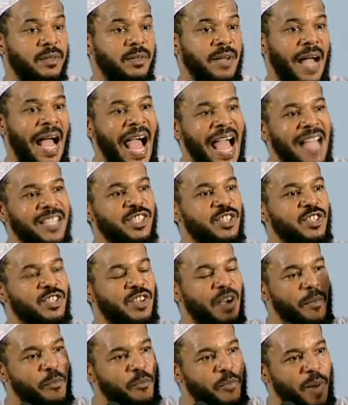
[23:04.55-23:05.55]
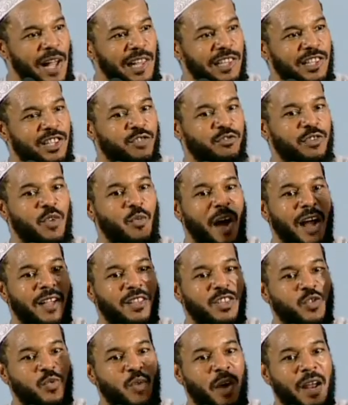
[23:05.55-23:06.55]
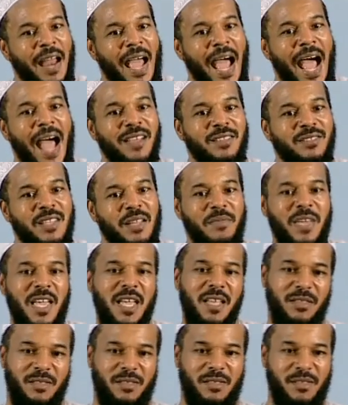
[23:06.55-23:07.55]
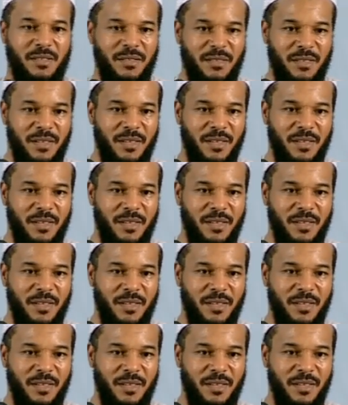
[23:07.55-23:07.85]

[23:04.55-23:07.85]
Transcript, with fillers: Hajj is compulsory once one has the means.